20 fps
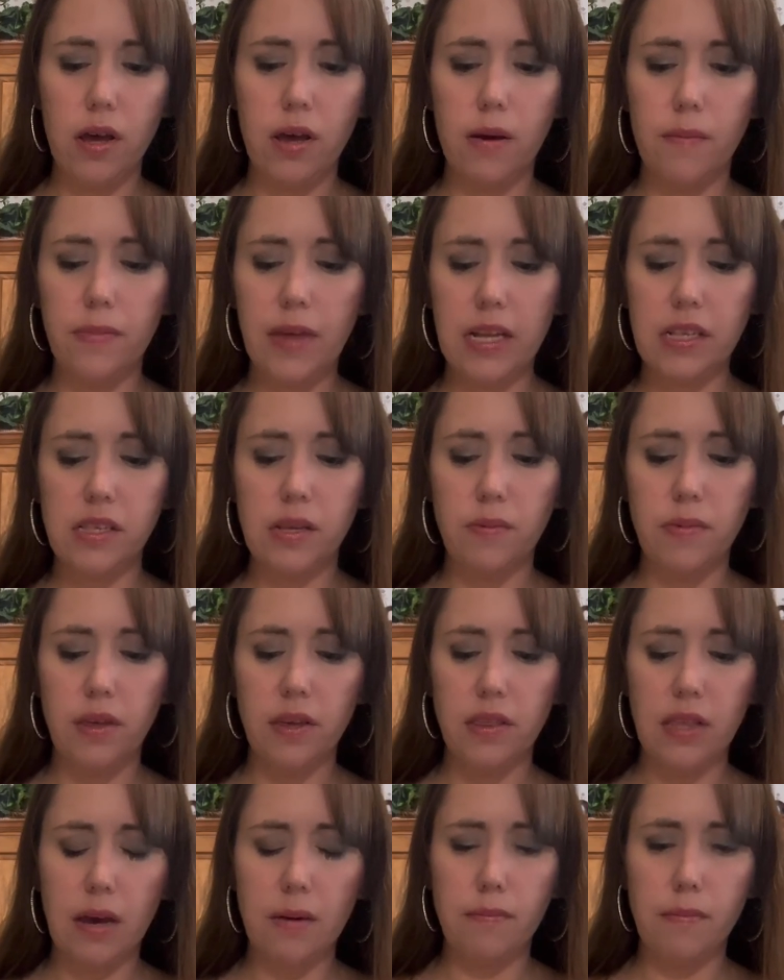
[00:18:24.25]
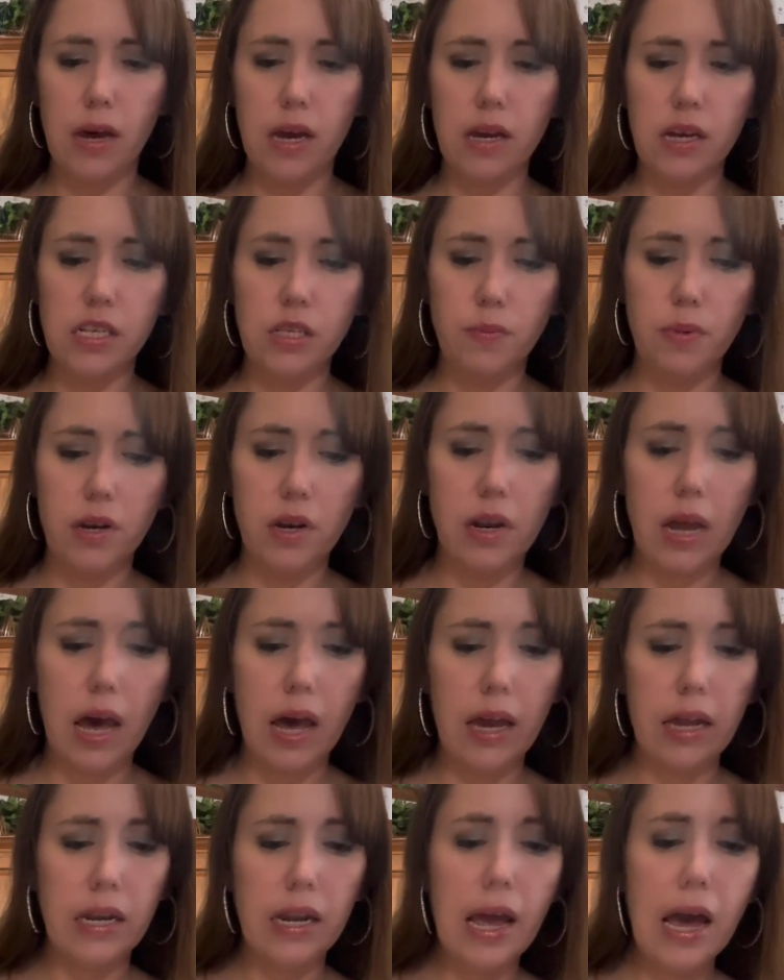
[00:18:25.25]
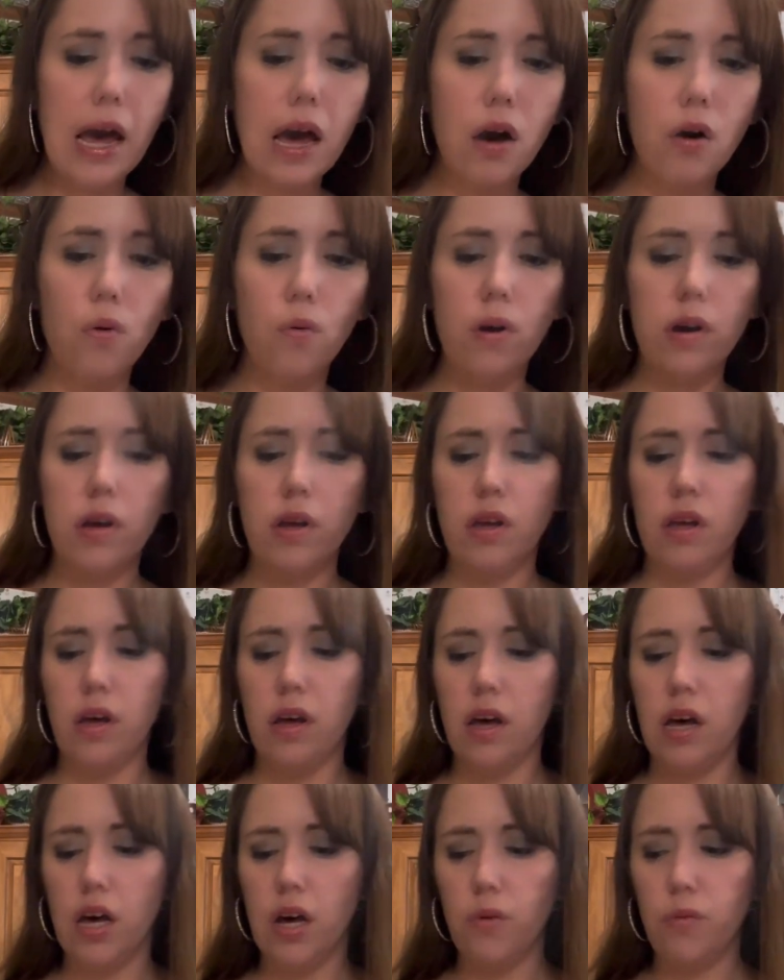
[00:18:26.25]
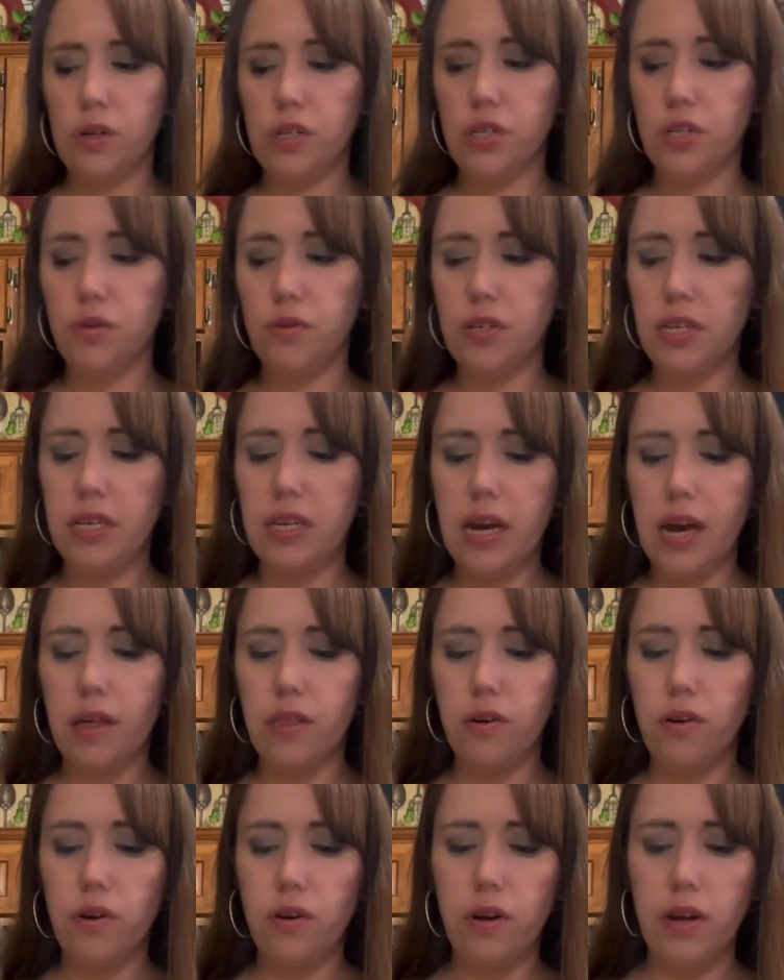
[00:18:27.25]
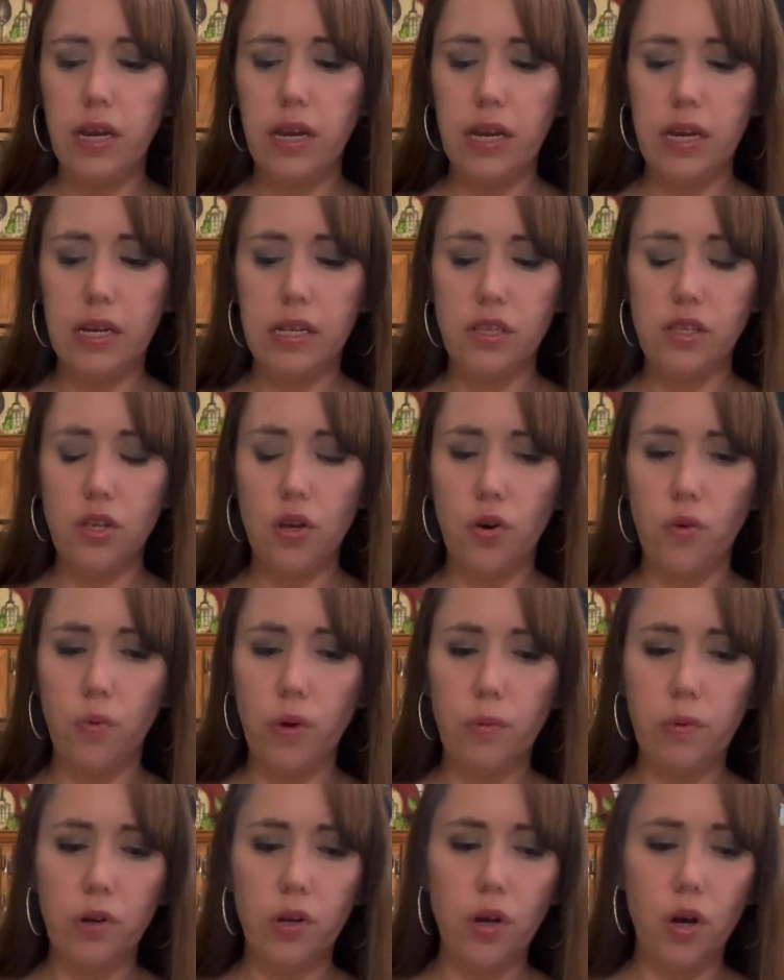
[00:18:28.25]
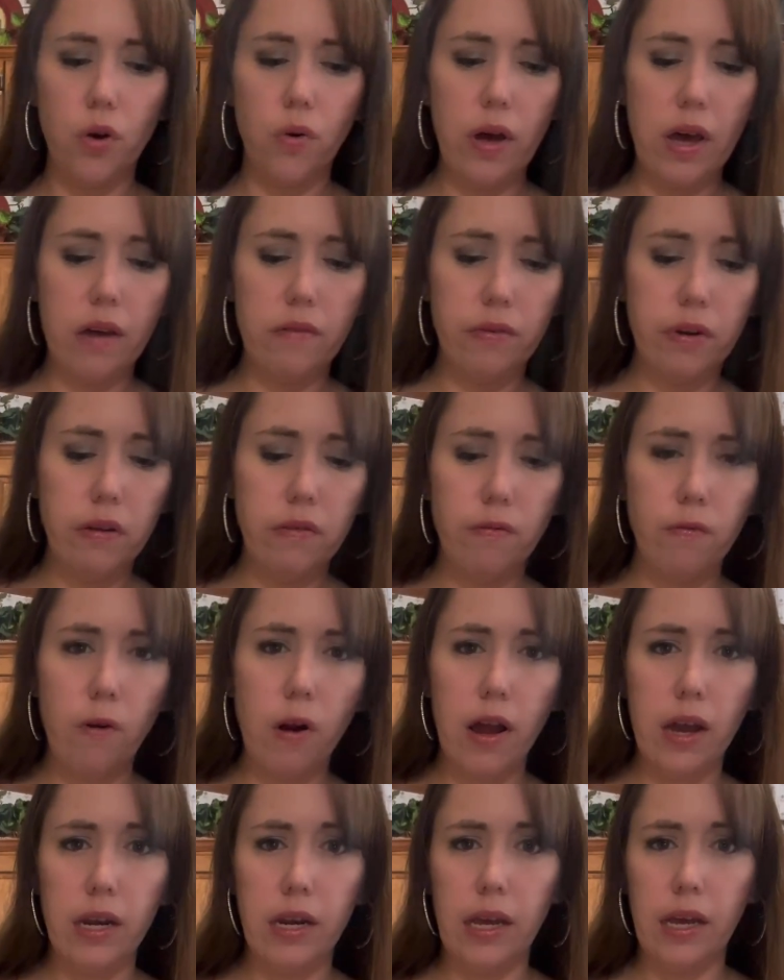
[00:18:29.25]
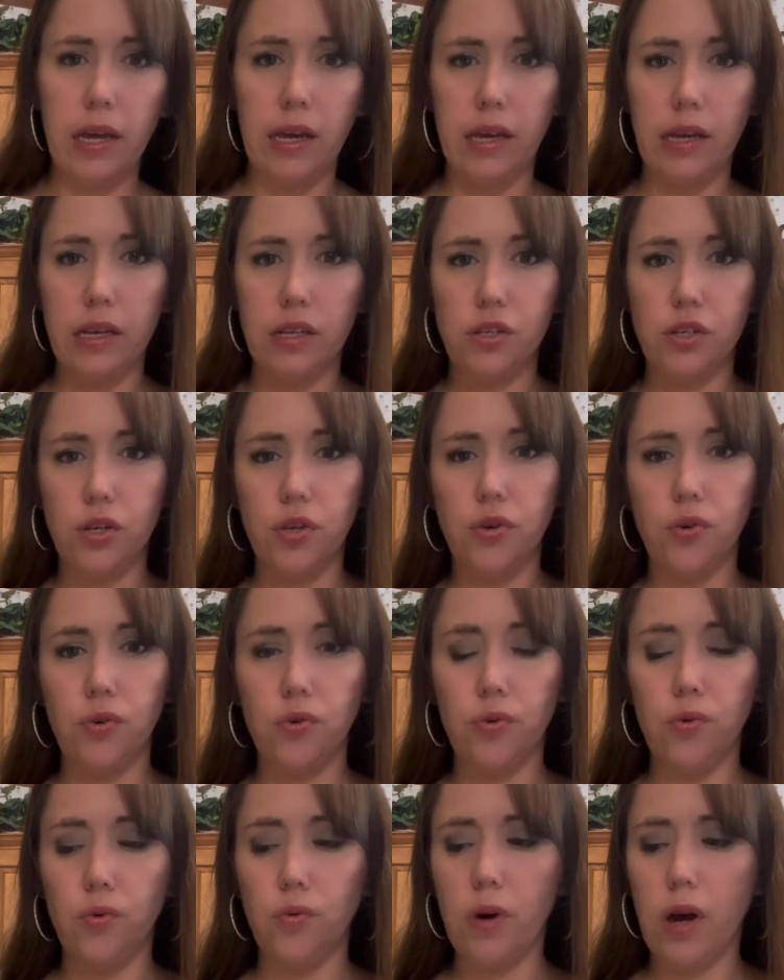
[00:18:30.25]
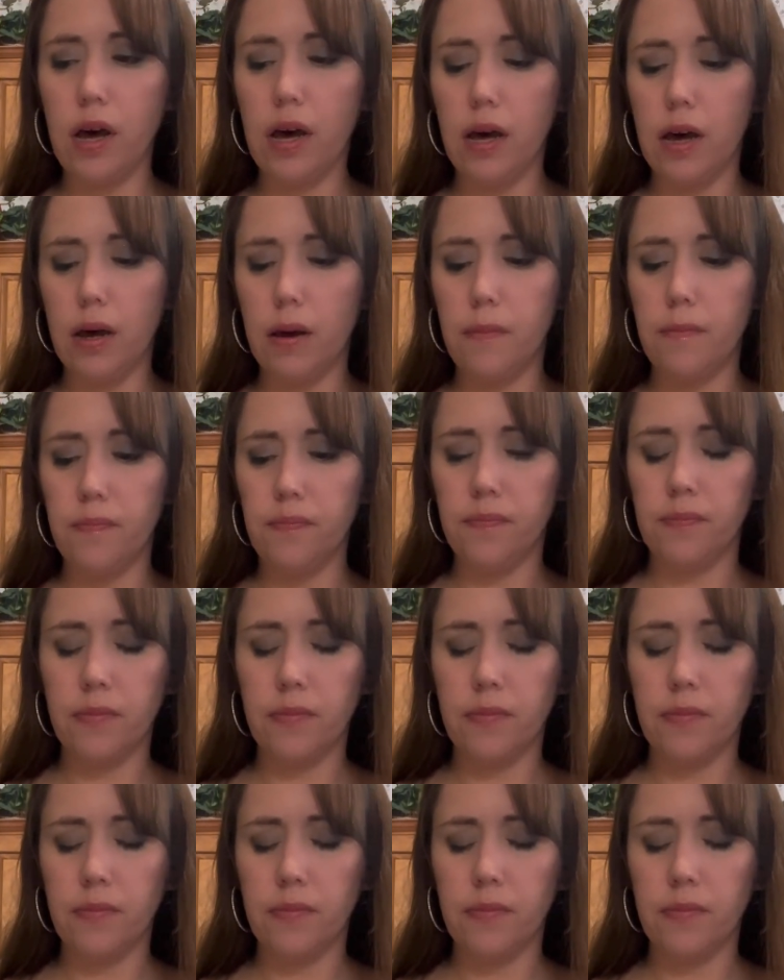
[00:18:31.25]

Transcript: That's something that my husband and I now would do together. And so we would go every Friday to